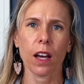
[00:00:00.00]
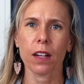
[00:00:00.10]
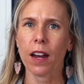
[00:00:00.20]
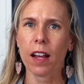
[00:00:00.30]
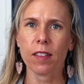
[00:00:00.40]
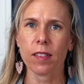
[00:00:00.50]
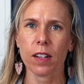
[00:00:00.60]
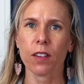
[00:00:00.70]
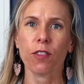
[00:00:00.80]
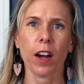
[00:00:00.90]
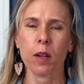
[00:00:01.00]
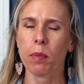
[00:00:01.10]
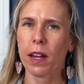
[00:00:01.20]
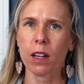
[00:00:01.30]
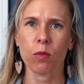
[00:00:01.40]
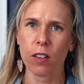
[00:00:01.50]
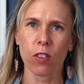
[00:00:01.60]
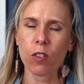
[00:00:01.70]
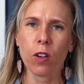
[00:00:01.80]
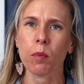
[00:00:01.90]
a non-stick frying pan
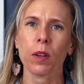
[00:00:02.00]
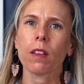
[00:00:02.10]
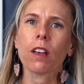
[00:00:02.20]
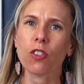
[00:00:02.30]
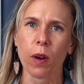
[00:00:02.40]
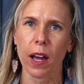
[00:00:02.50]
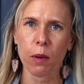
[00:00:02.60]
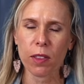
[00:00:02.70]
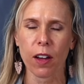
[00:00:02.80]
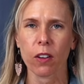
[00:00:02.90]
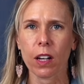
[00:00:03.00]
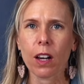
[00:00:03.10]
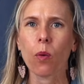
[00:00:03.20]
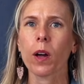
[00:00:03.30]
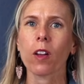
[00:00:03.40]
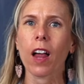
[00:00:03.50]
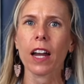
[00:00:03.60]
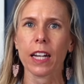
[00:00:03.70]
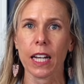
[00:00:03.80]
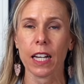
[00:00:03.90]
that's completely dry without any oil
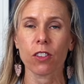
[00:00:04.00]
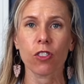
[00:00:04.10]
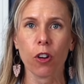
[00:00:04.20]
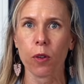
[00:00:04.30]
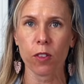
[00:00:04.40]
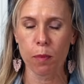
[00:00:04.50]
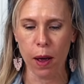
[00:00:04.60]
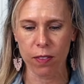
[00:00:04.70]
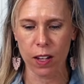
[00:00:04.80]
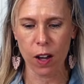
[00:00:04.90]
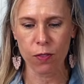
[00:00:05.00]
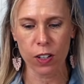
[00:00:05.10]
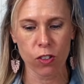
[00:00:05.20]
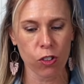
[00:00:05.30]
on it and toast them on the oven